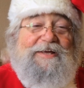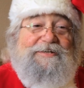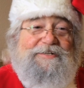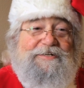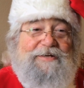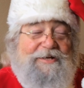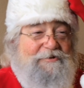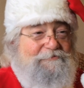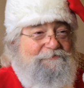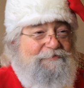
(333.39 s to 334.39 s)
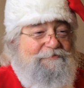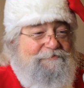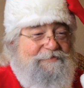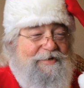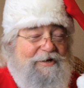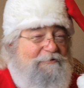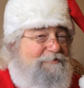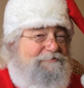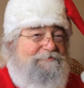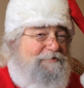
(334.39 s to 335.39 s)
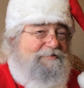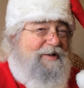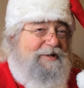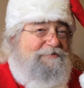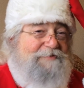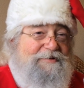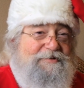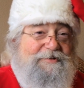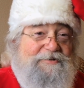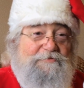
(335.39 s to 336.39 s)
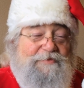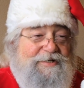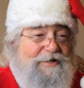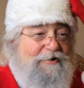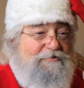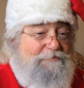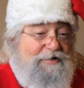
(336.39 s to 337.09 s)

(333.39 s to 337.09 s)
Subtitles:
she was kind of hesitant to be near us,